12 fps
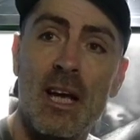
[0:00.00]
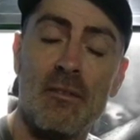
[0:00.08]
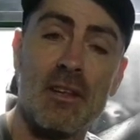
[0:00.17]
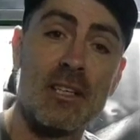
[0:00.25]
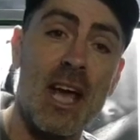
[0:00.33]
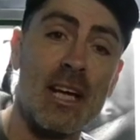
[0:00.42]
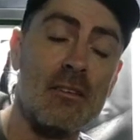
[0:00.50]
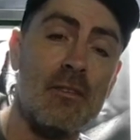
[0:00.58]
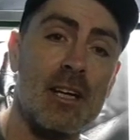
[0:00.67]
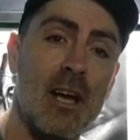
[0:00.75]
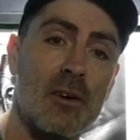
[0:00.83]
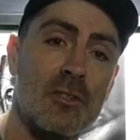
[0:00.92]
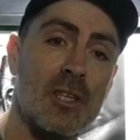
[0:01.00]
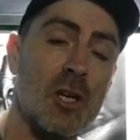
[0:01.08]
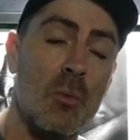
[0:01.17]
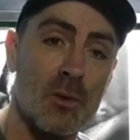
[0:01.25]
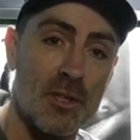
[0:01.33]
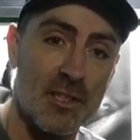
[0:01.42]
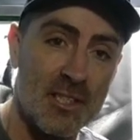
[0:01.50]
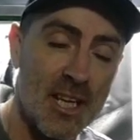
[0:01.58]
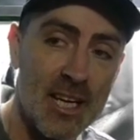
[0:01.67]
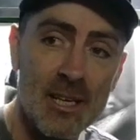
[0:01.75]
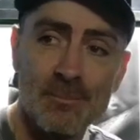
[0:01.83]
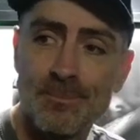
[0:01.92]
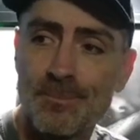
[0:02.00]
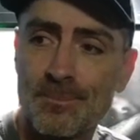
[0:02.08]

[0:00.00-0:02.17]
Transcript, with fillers: If there's any videos that you want to see,